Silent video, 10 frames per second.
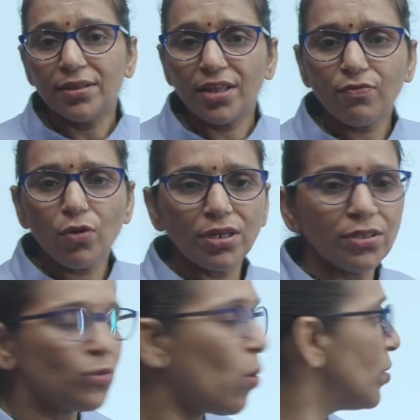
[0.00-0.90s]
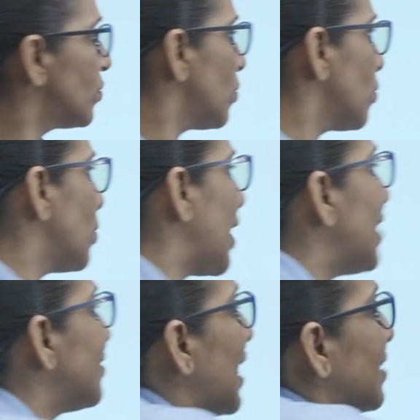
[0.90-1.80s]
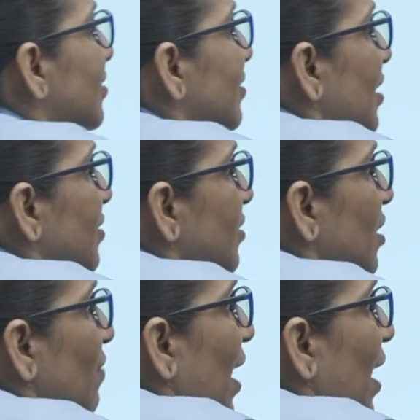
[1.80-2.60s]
Therefore, it is also known as extensive